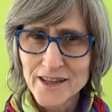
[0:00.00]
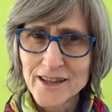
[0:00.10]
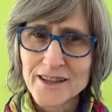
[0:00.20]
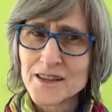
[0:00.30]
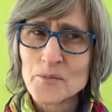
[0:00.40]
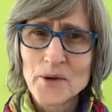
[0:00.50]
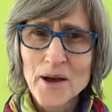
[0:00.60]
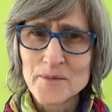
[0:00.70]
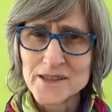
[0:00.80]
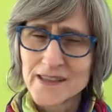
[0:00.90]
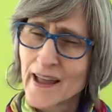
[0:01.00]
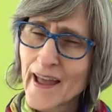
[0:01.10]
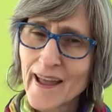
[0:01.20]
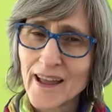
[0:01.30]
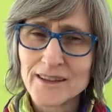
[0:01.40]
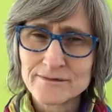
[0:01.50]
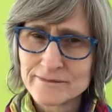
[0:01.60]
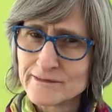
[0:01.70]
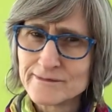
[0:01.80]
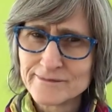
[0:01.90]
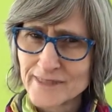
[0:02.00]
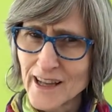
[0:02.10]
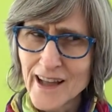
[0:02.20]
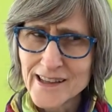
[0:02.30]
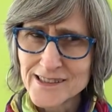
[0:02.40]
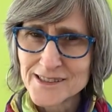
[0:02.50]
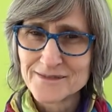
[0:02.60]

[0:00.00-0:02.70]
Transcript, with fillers: Kick in the bum and say, hey, guys,